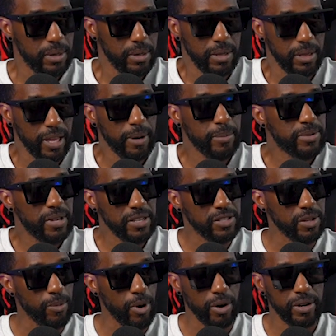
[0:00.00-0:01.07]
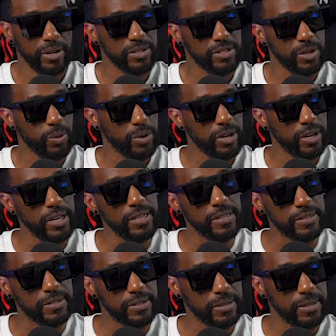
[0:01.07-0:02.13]
Let him test the market and see what it
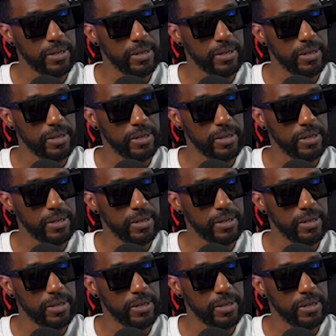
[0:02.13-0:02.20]
is.